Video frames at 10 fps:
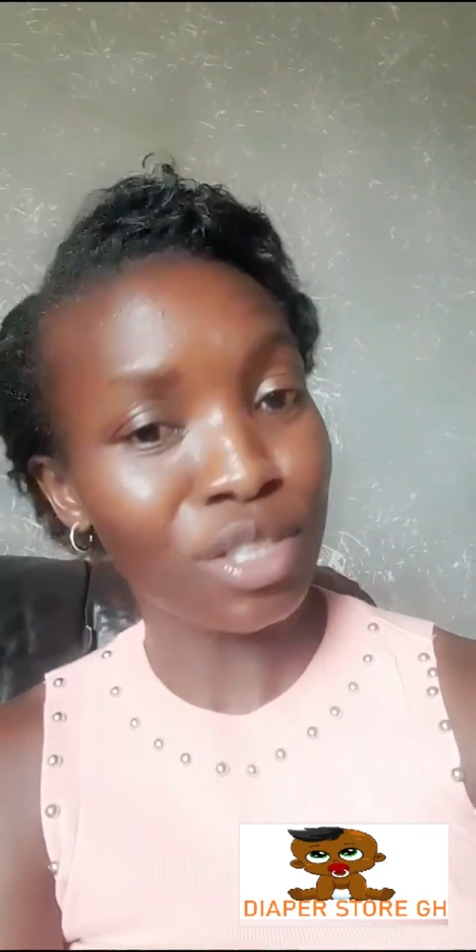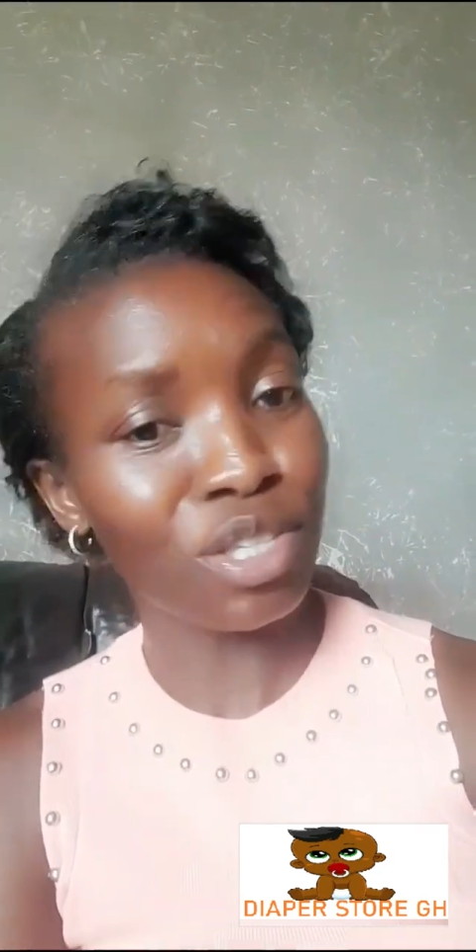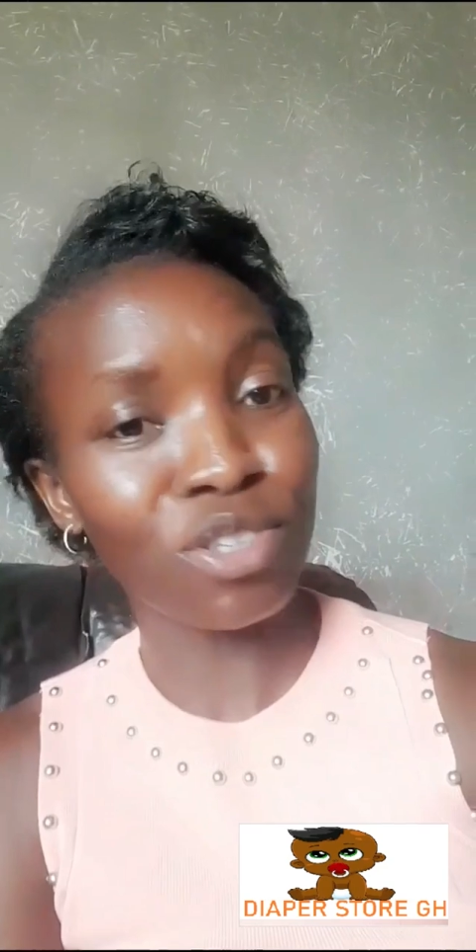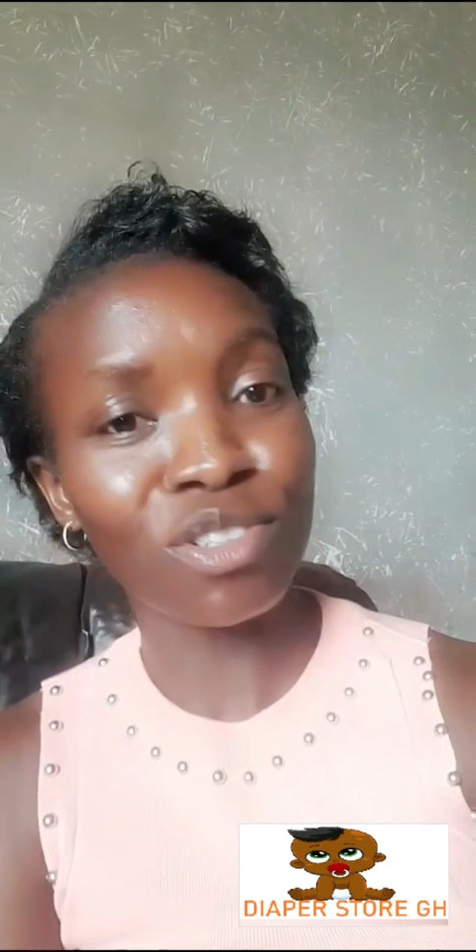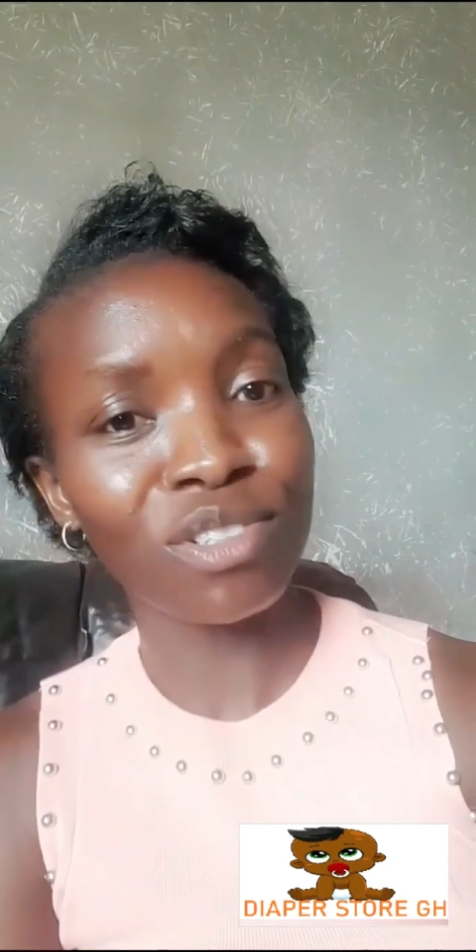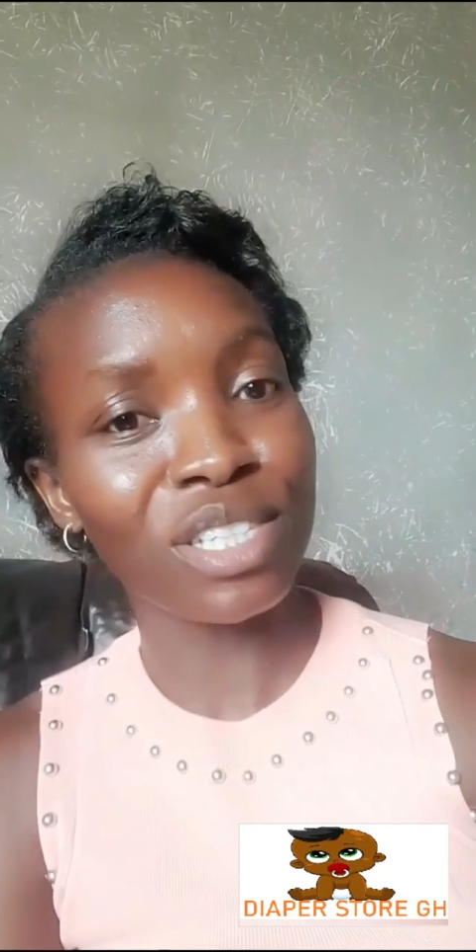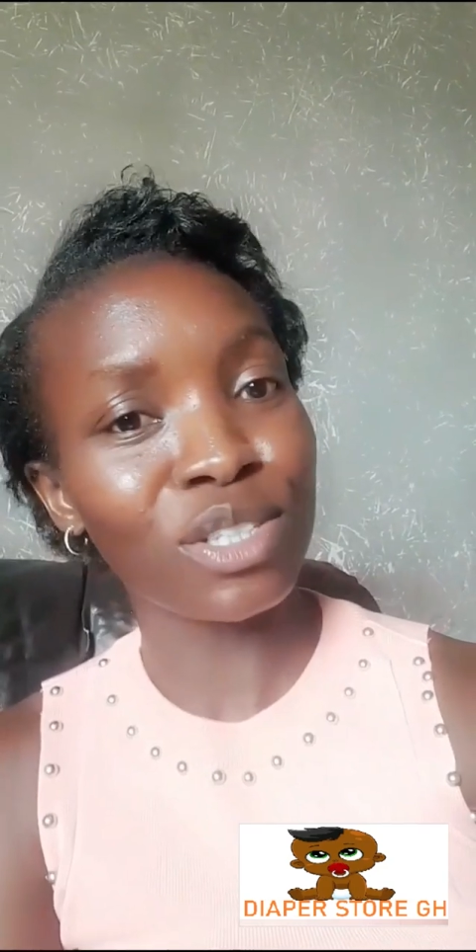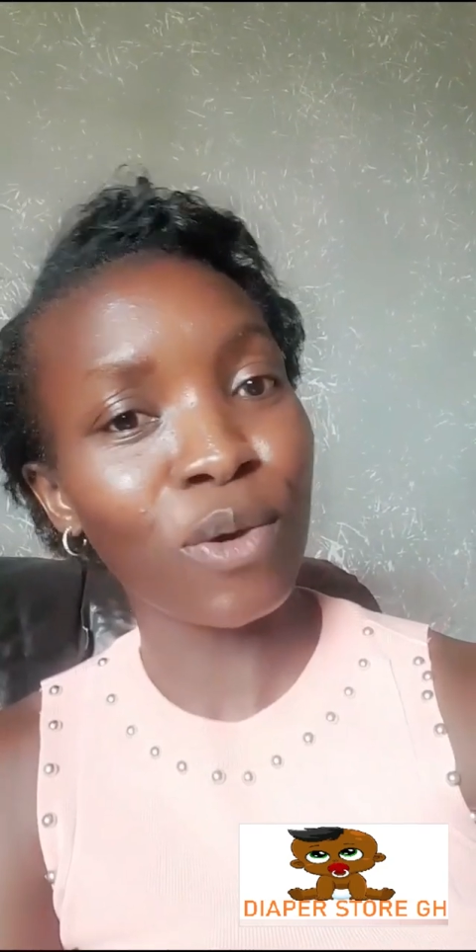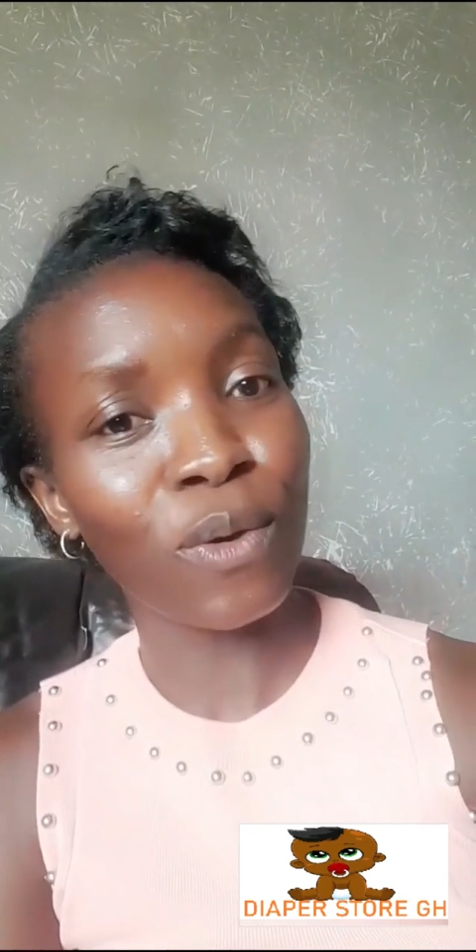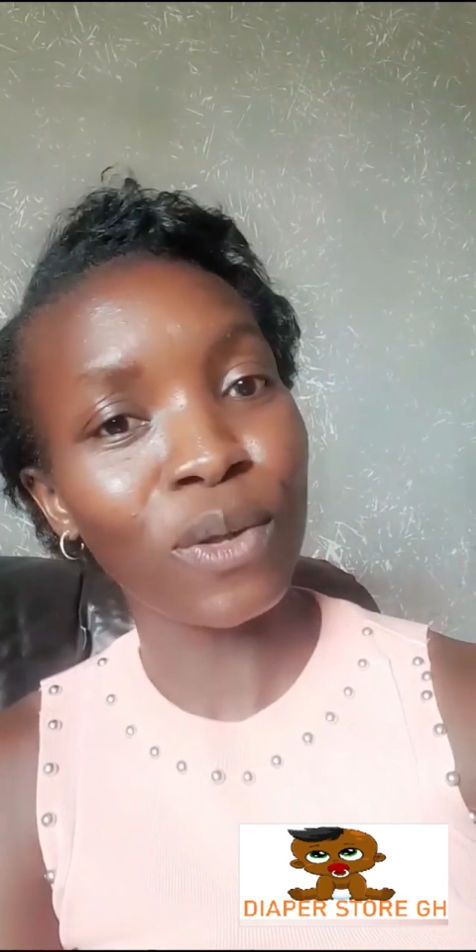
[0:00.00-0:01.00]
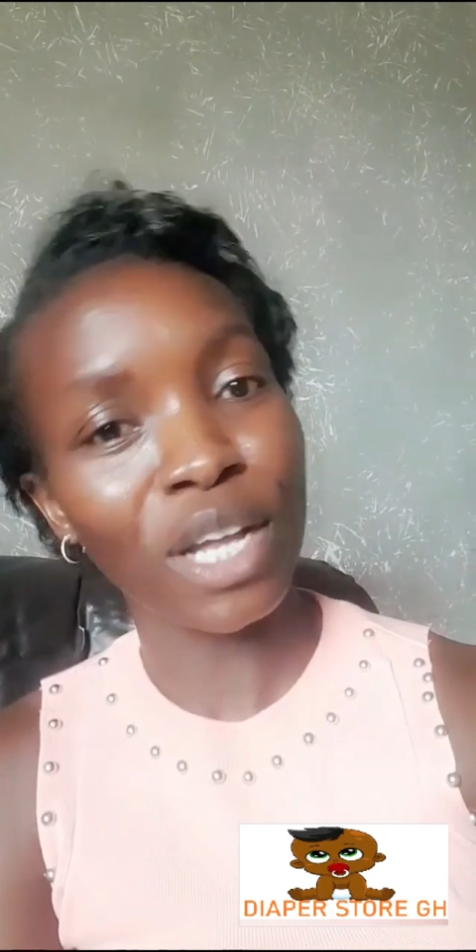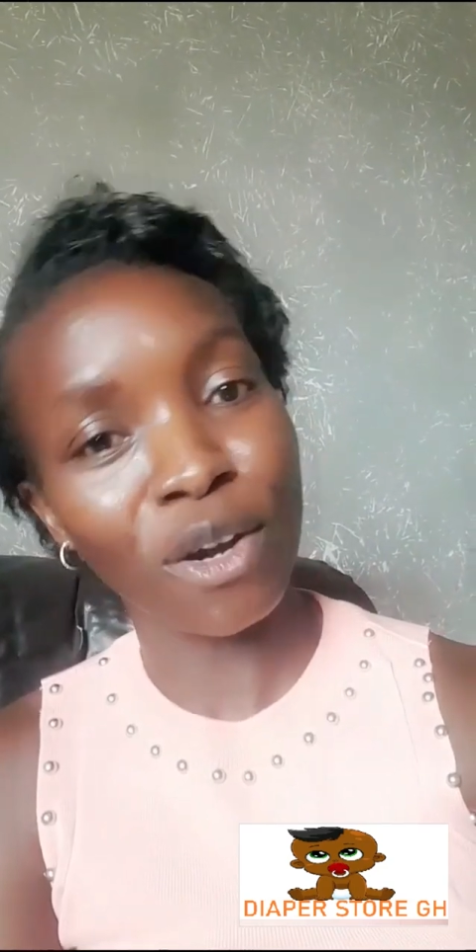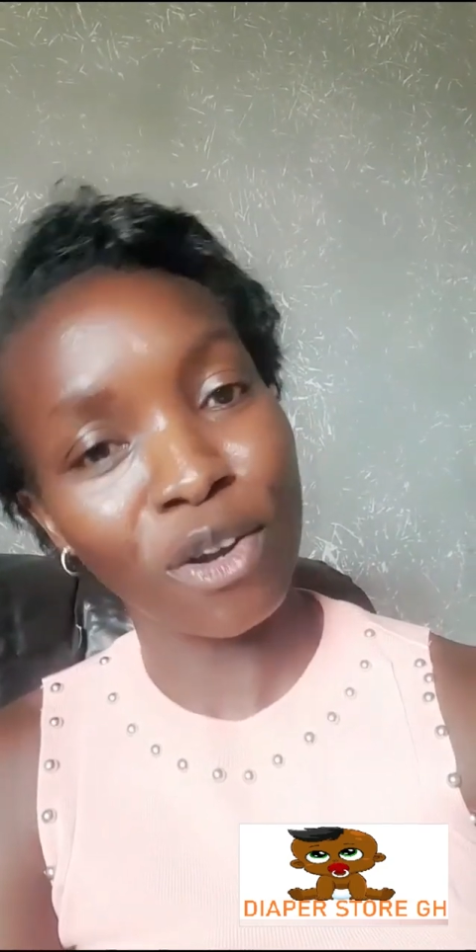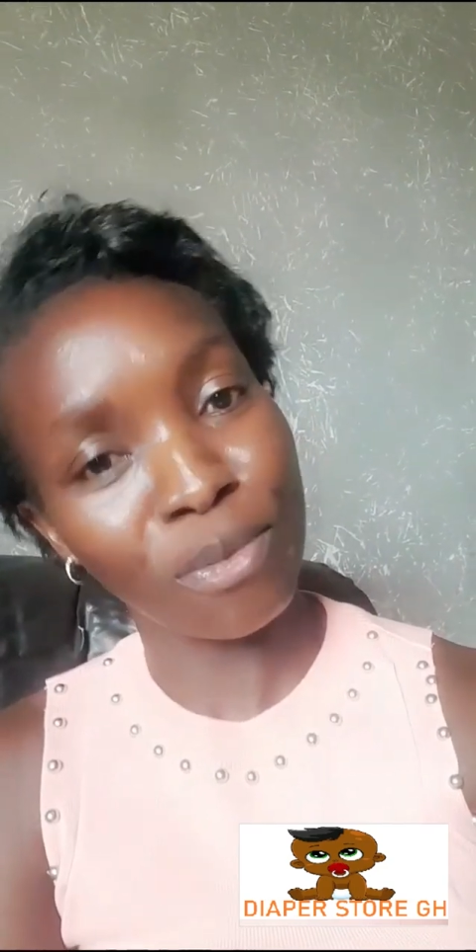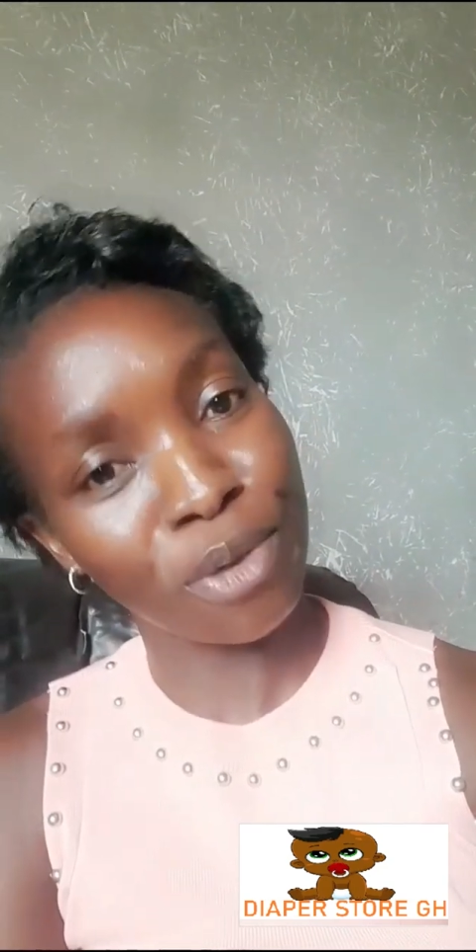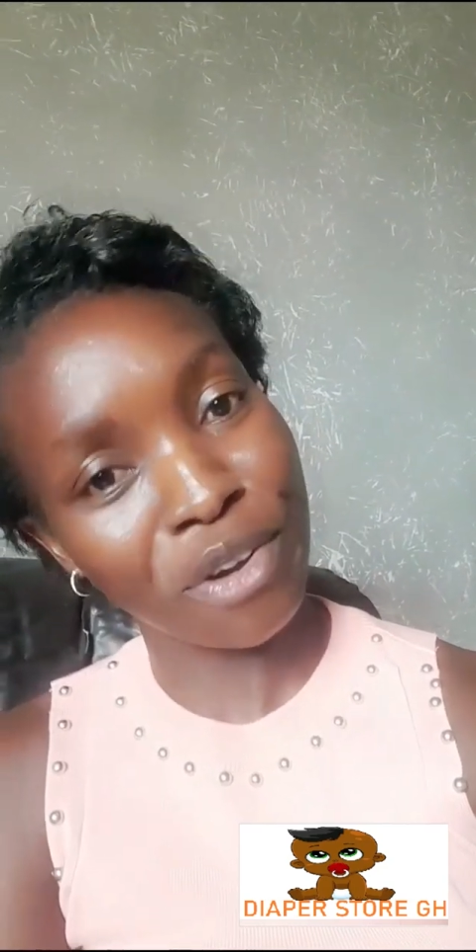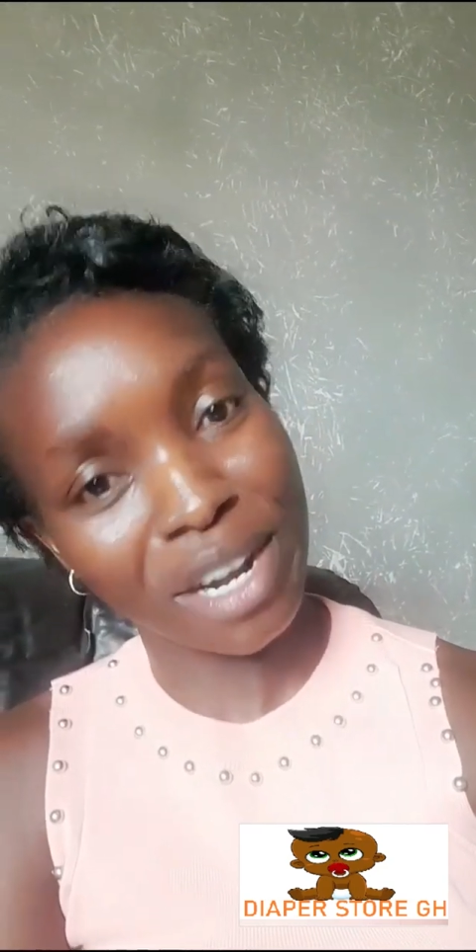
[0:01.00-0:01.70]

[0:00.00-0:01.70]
due to this whole economic